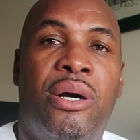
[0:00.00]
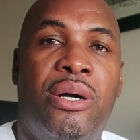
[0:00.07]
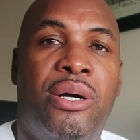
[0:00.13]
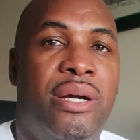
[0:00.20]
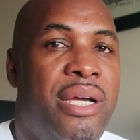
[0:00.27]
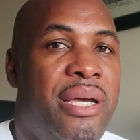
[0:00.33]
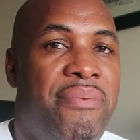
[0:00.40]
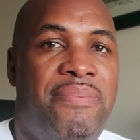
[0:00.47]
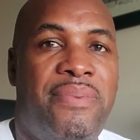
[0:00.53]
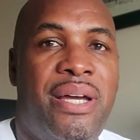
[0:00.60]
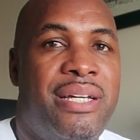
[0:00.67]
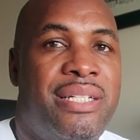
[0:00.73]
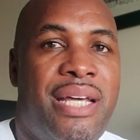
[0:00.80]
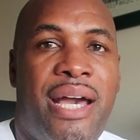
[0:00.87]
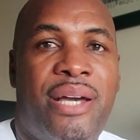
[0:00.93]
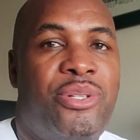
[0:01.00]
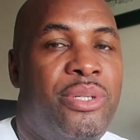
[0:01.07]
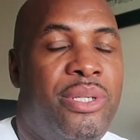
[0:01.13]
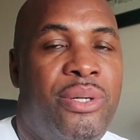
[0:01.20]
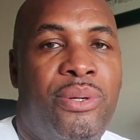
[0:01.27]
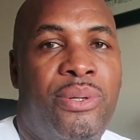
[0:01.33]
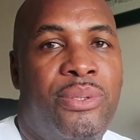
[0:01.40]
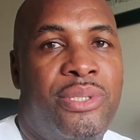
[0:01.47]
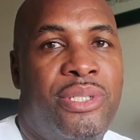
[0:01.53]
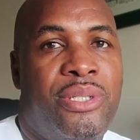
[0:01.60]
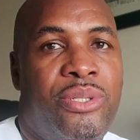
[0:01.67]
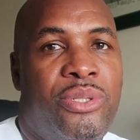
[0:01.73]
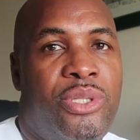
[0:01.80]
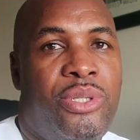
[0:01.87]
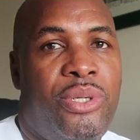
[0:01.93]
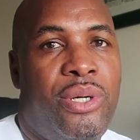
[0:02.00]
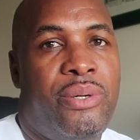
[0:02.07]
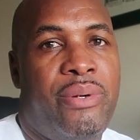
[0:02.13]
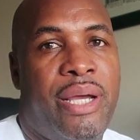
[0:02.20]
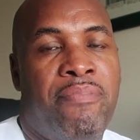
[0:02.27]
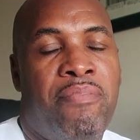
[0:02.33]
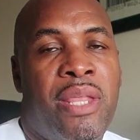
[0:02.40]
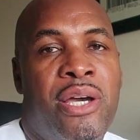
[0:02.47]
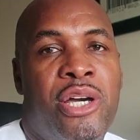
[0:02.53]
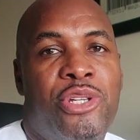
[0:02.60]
or if there's actually holes in the story.